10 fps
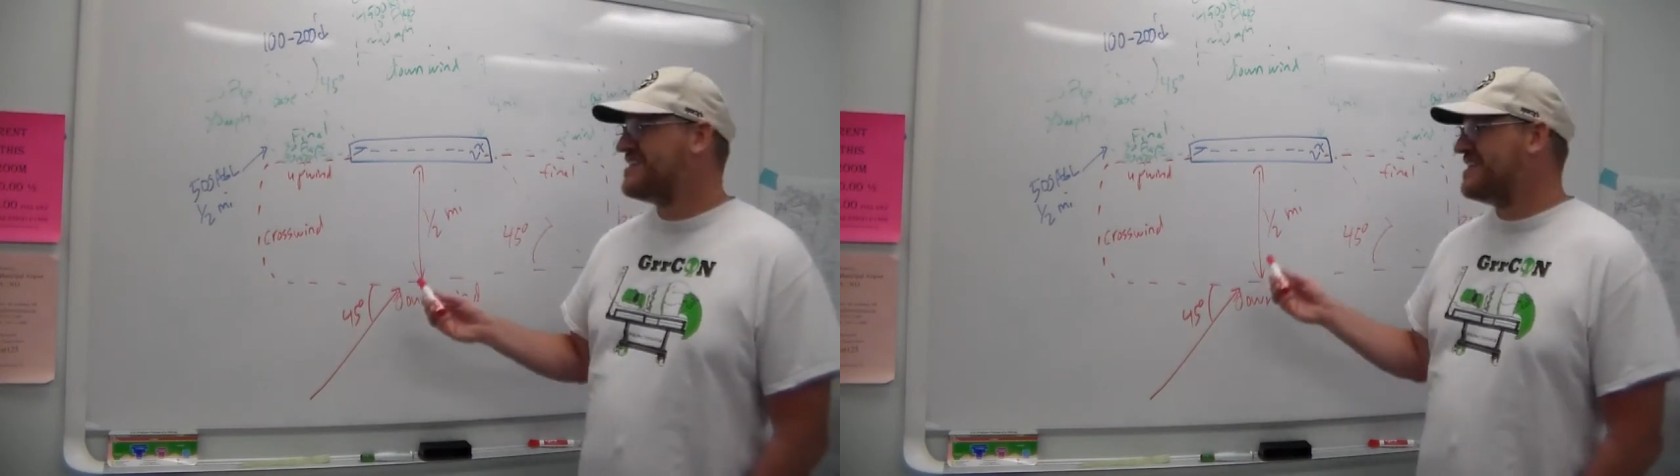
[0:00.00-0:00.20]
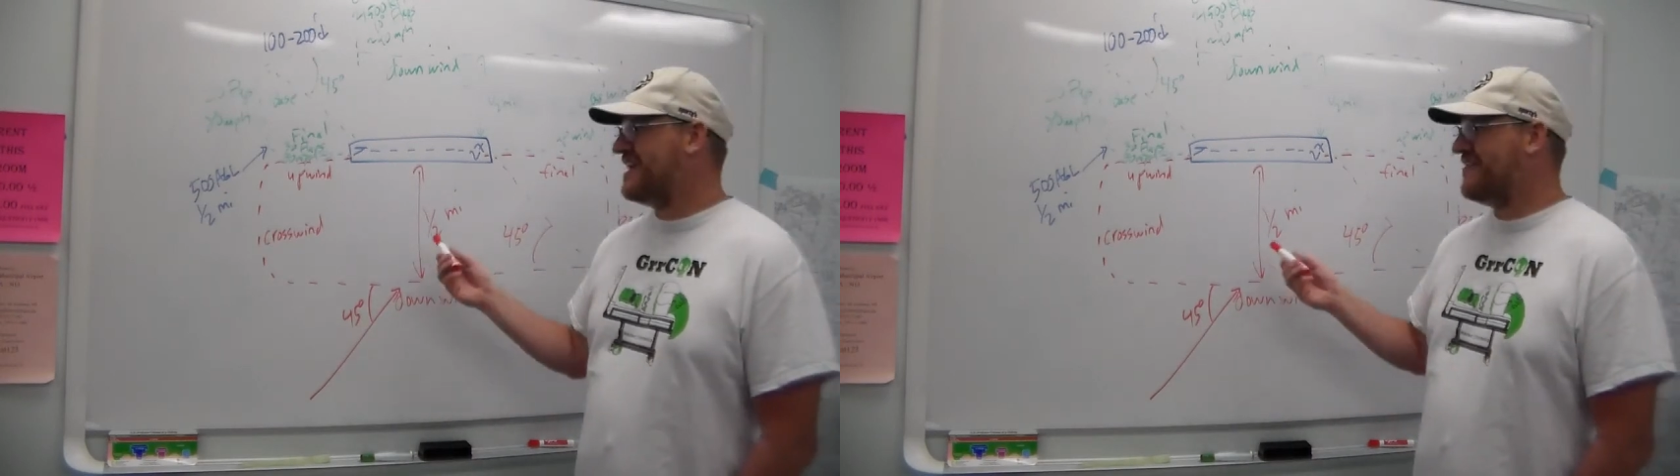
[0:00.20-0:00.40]

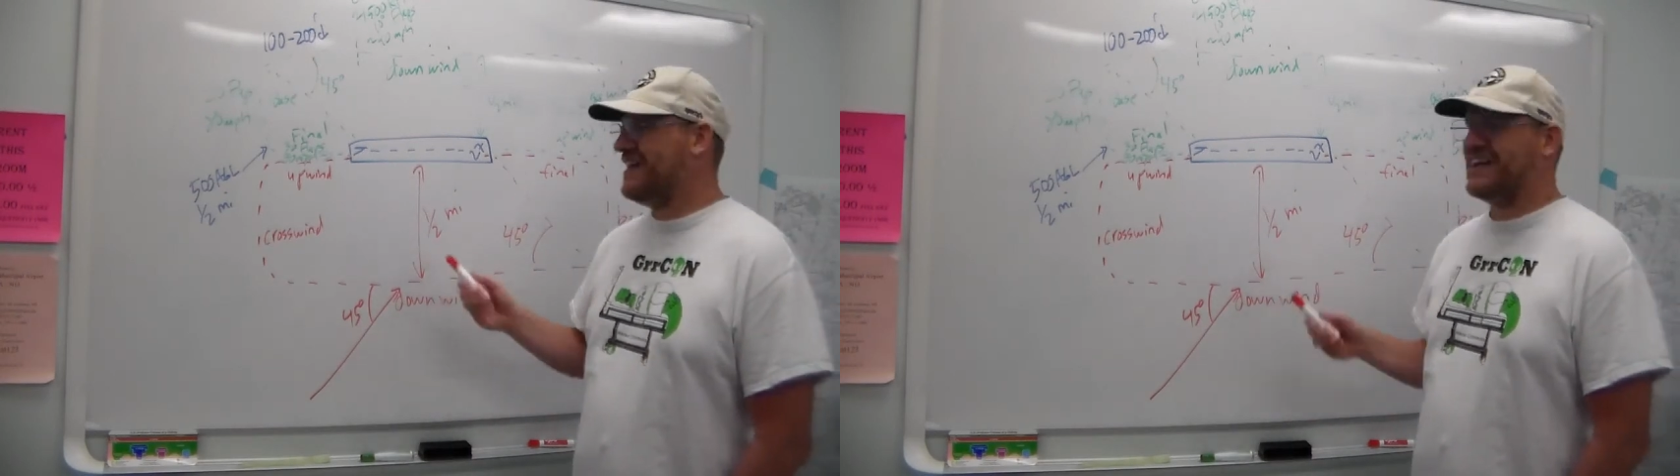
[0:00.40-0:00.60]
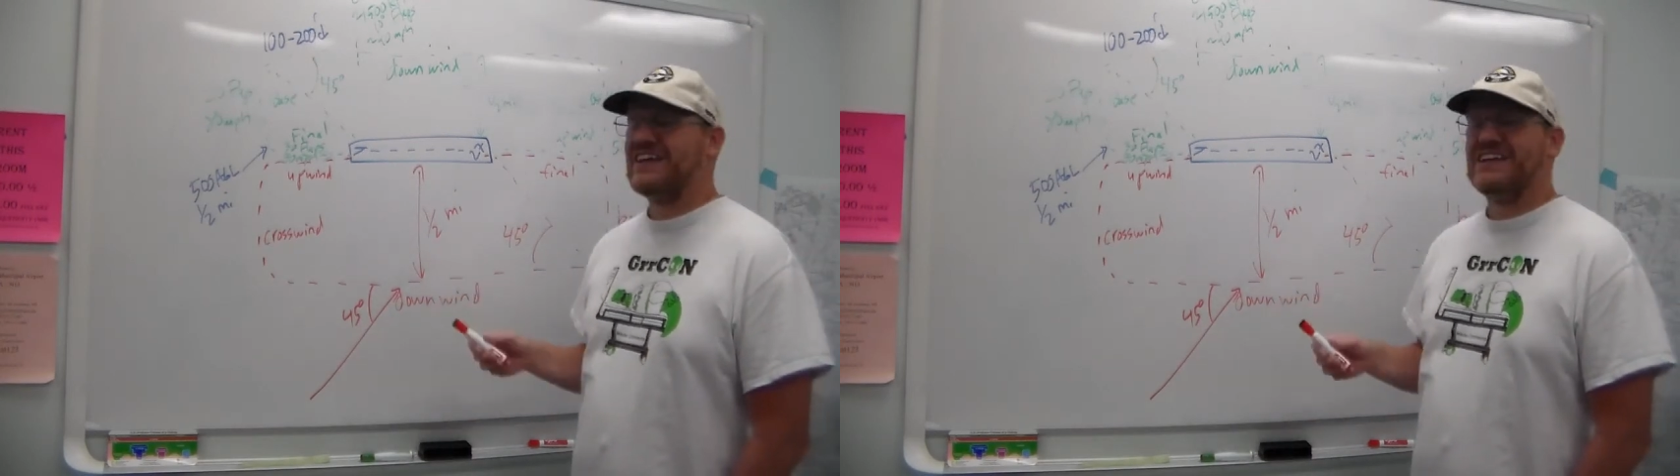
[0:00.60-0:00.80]
that I'm
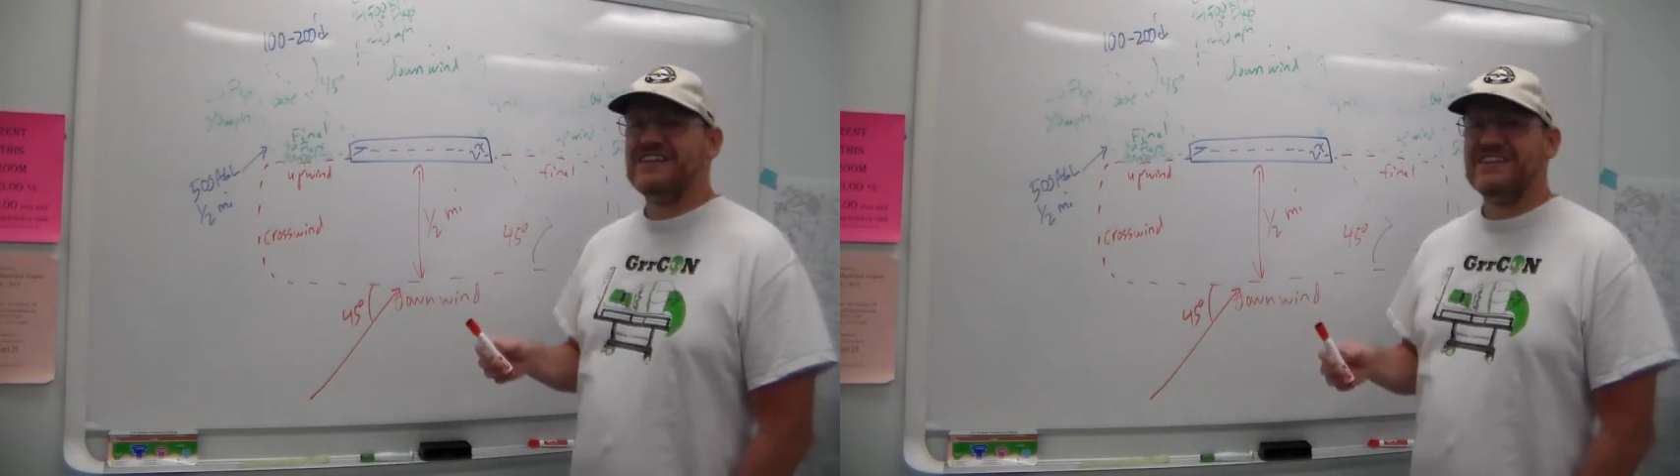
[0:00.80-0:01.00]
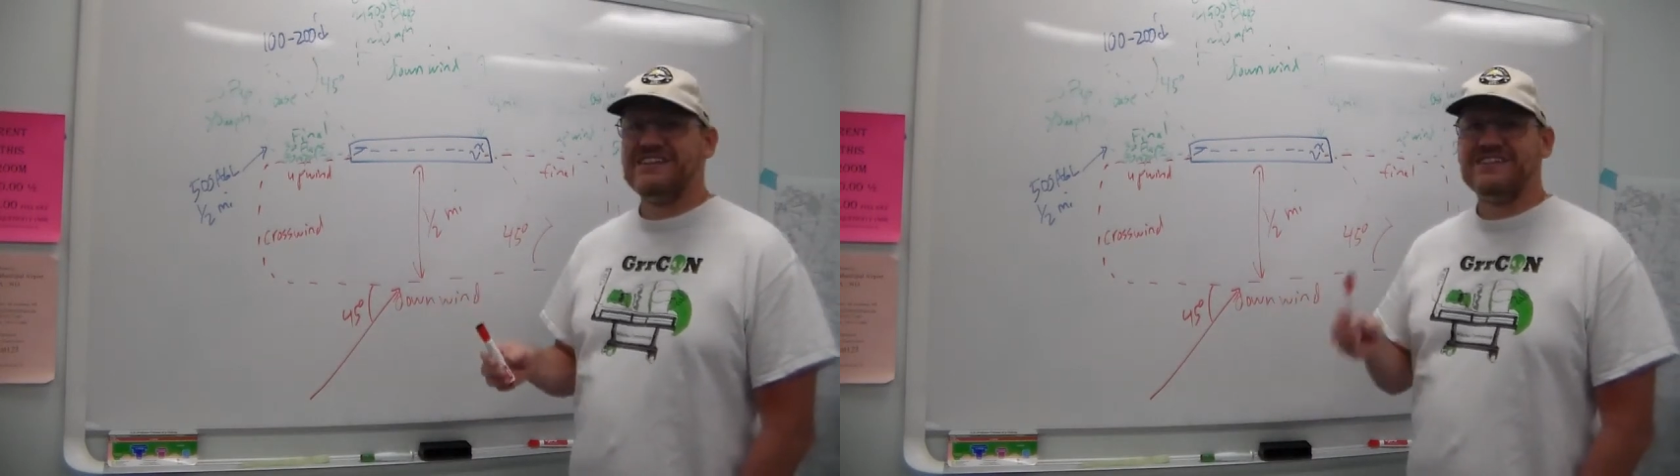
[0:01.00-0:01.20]
like,
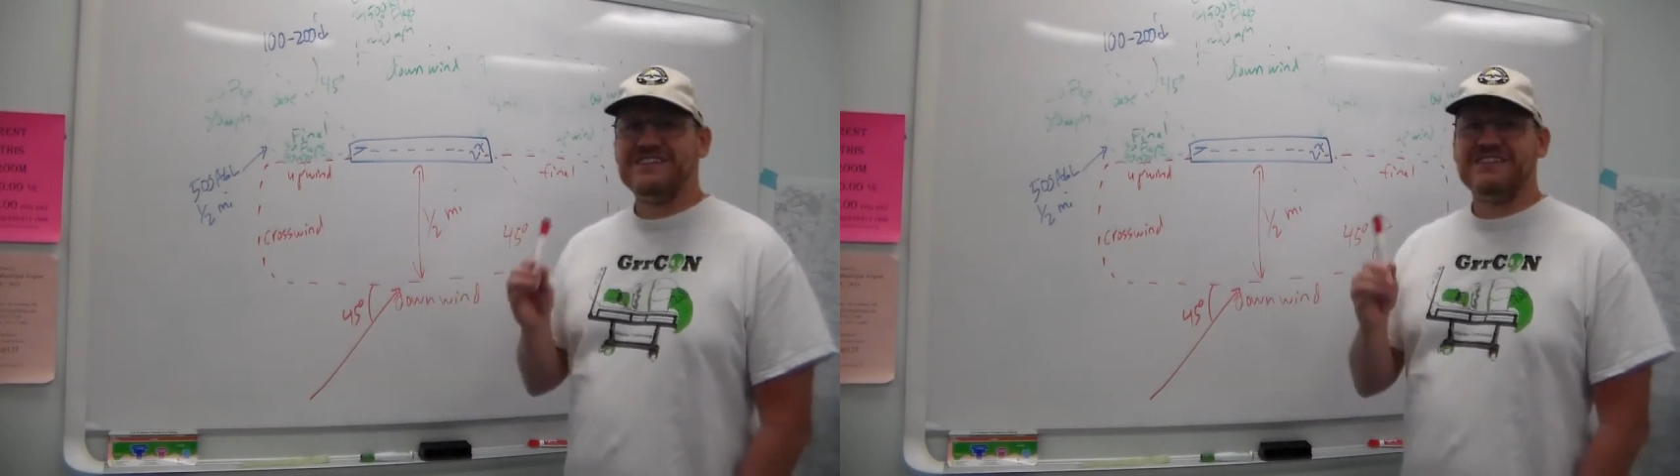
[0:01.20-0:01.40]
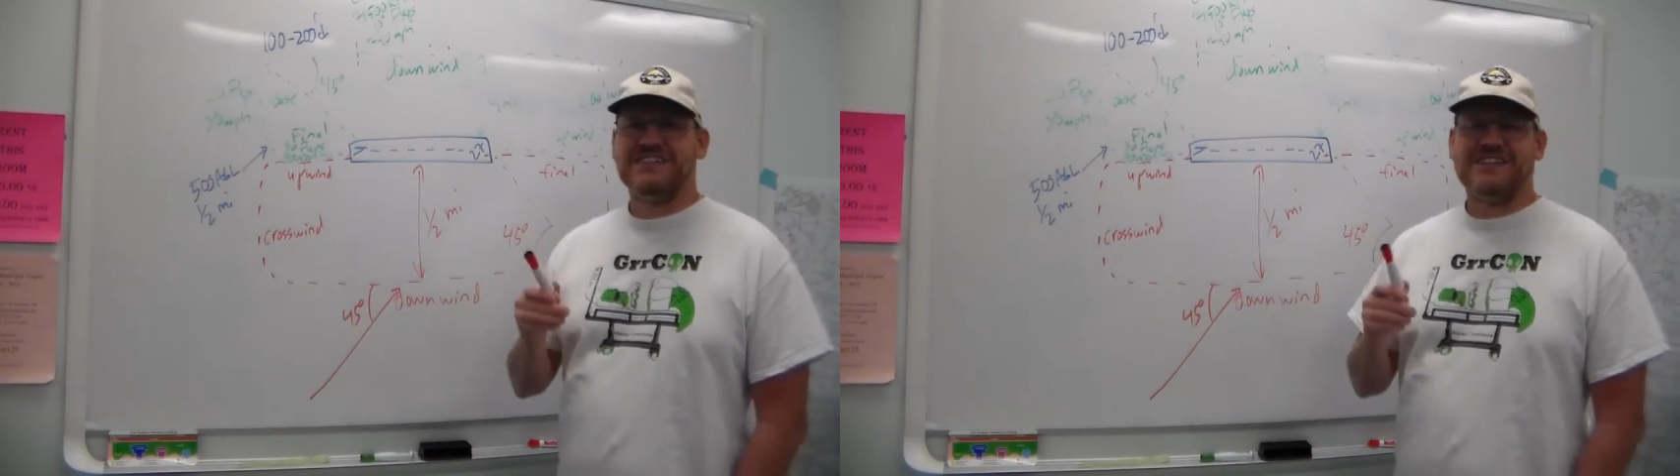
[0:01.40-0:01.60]
this
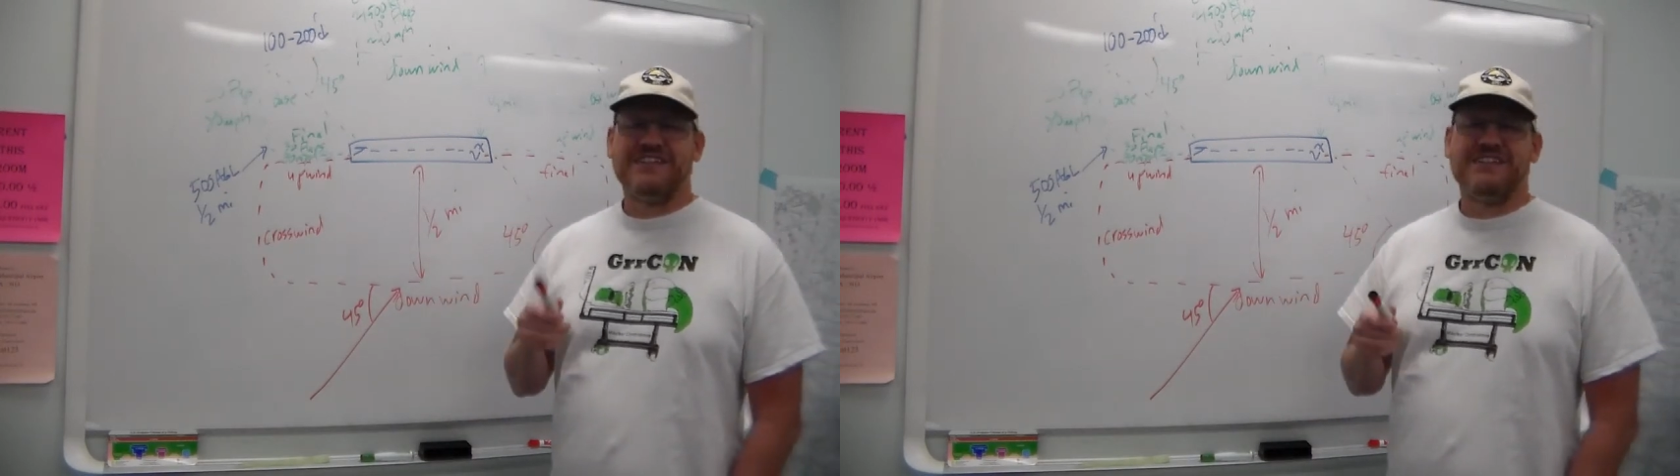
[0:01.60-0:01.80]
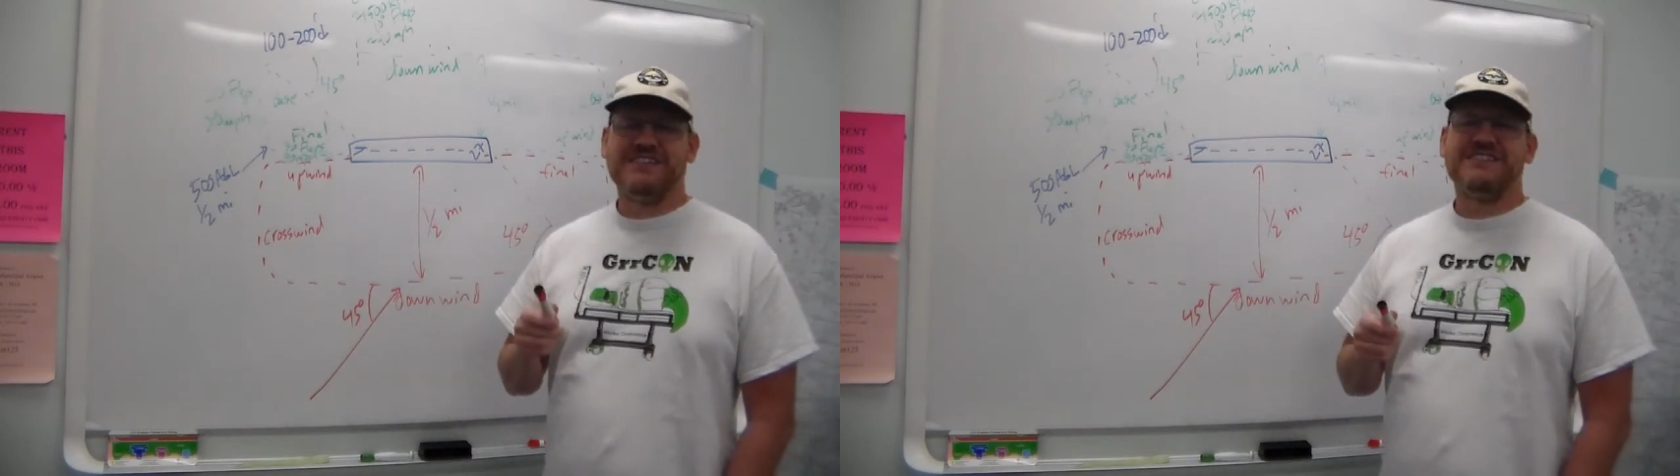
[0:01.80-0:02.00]
is
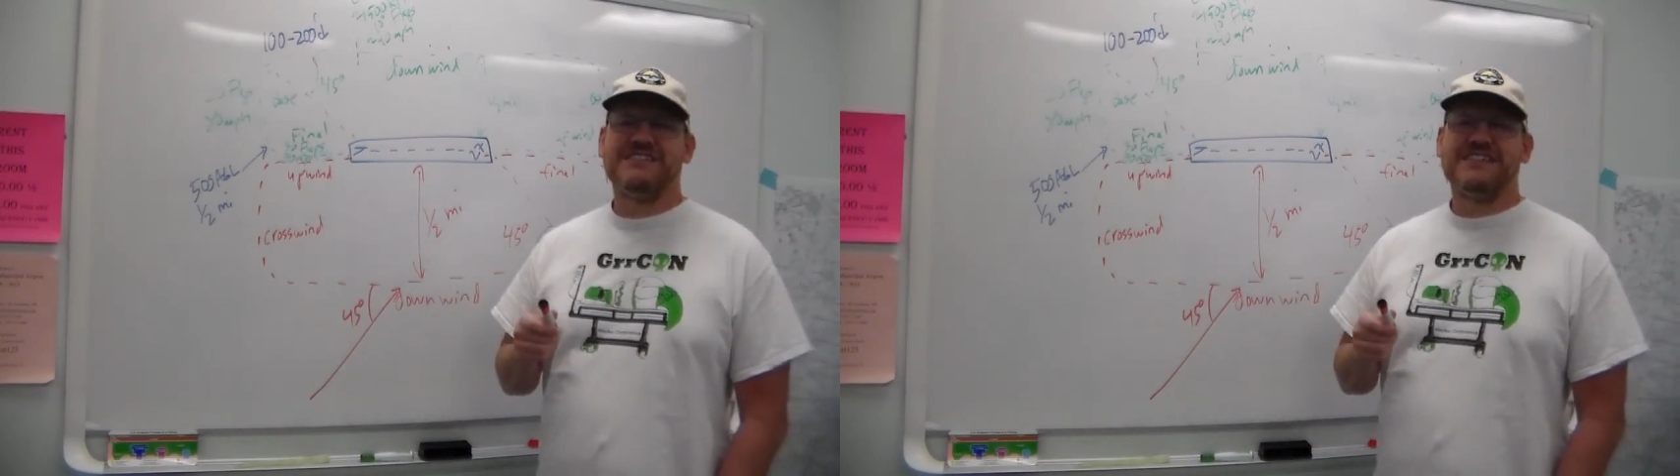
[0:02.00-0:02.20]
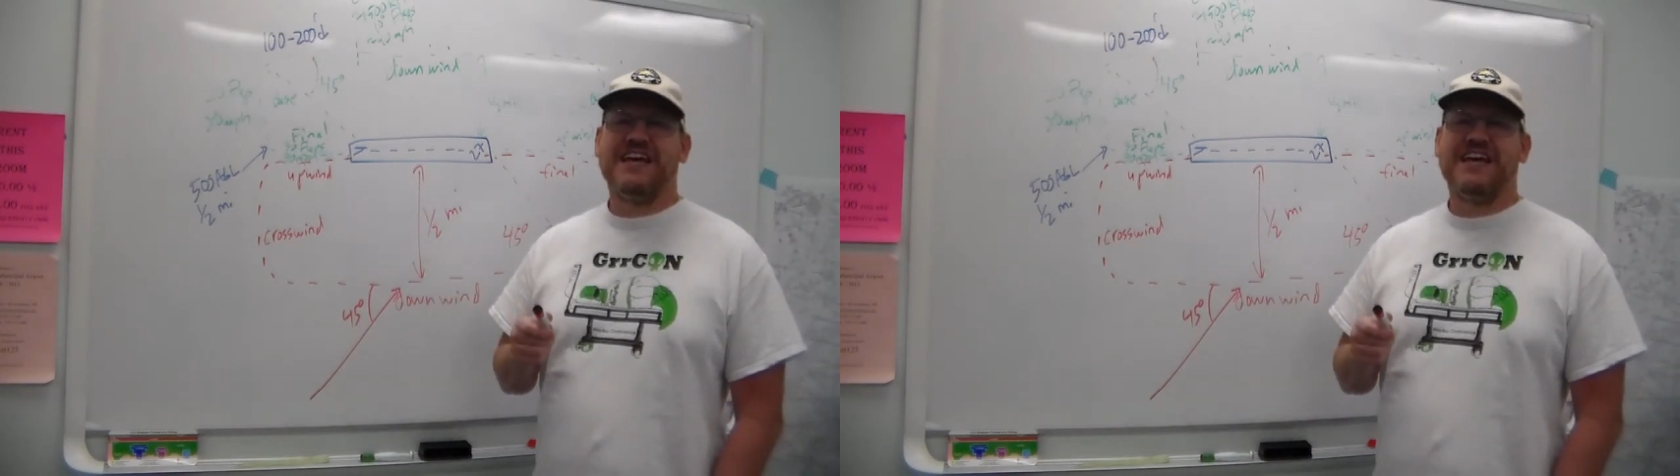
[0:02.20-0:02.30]
the